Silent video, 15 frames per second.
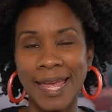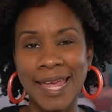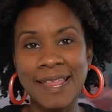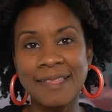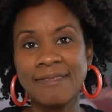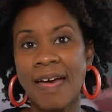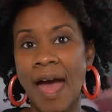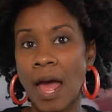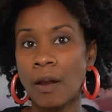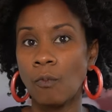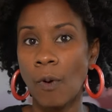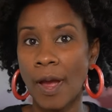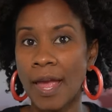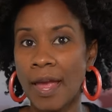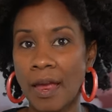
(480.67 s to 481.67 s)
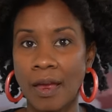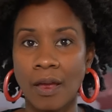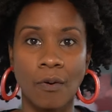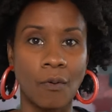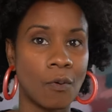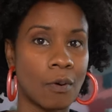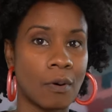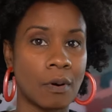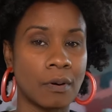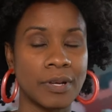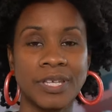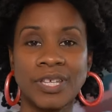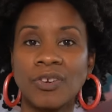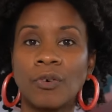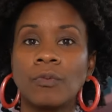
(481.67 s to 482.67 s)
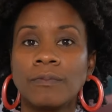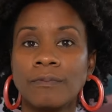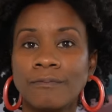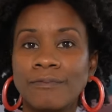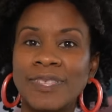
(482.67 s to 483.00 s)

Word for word: in that way or you know